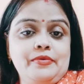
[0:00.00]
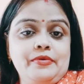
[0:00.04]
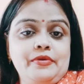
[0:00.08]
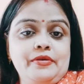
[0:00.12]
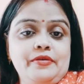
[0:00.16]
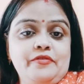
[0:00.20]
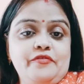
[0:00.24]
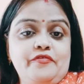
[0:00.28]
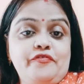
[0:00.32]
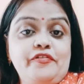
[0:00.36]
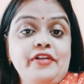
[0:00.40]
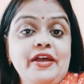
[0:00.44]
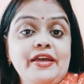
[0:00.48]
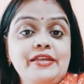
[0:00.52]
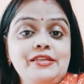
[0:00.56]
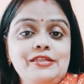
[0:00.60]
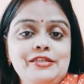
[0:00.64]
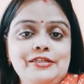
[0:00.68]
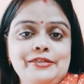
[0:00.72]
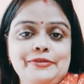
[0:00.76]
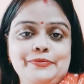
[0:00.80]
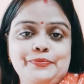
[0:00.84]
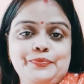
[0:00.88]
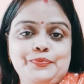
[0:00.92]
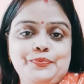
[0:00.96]
French,
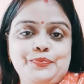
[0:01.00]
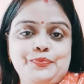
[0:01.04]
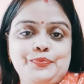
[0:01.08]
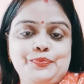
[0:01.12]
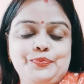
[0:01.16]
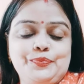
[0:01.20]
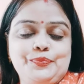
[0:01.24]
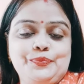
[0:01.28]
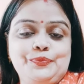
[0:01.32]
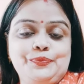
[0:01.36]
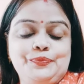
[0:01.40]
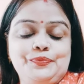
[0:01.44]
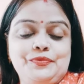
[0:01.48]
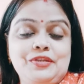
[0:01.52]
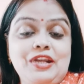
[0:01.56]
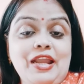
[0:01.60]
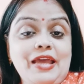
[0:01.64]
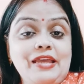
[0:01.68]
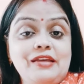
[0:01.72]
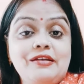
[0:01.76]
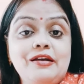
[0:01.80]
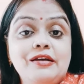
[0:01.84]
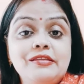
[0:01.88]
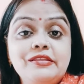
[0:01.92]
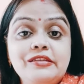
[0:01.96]

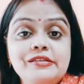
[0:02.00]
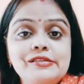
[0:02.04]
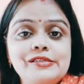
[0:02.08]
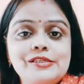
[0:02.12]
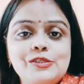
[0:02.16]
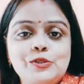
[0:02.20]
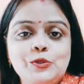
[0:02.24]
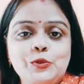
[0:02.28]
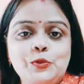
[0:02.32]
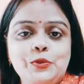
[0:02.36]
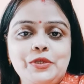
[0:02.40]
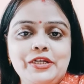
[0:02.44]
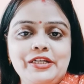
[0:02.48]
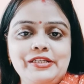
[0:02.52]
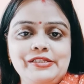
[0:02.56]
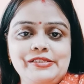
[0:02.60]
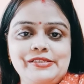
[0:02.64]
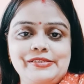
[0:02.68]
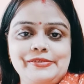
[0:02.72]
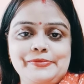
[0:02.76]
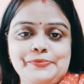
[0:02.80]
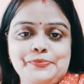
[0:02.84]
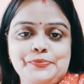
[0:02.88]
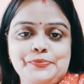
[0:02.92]
like other students,